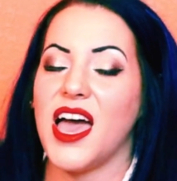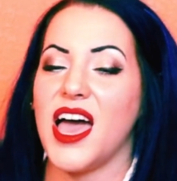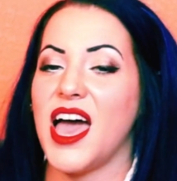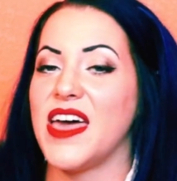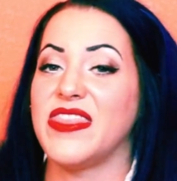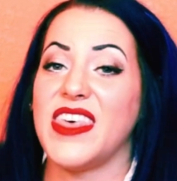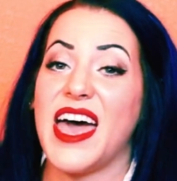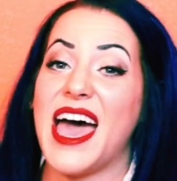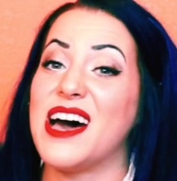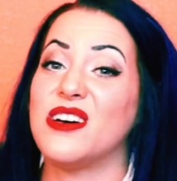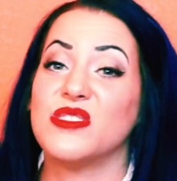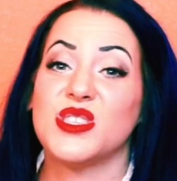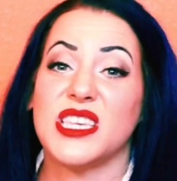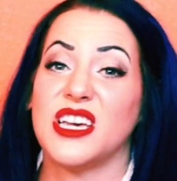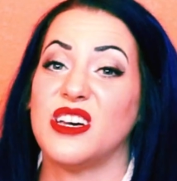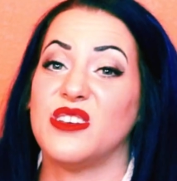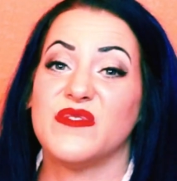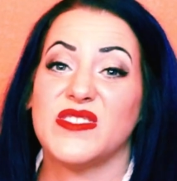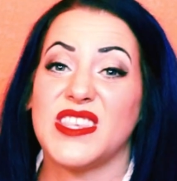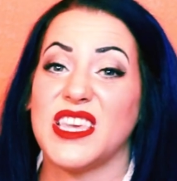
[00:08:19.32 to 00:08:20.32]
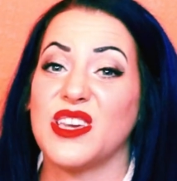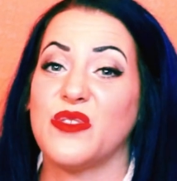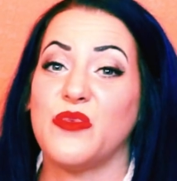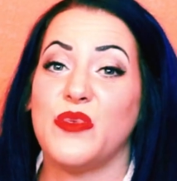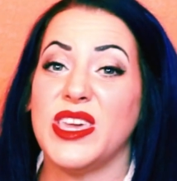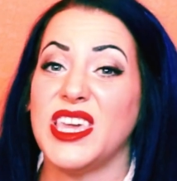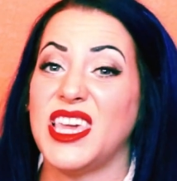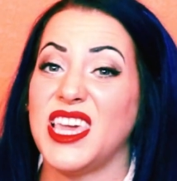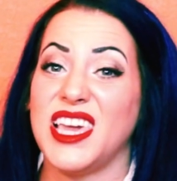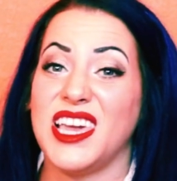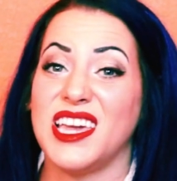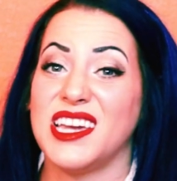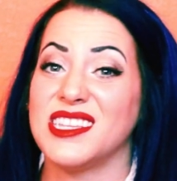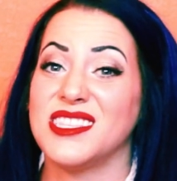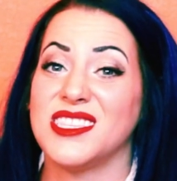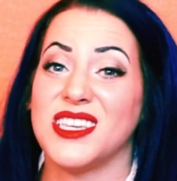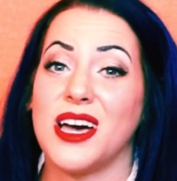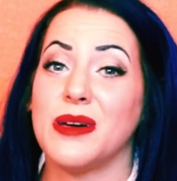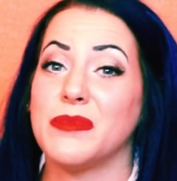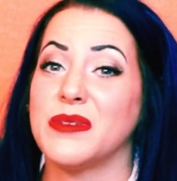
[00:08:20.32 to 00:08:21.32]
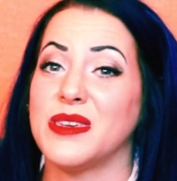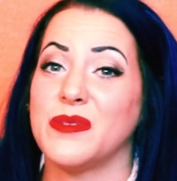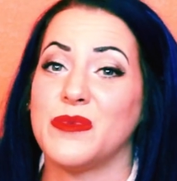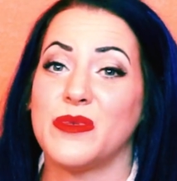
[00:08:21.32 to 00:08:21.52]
the house elves, like Winky and Dobby,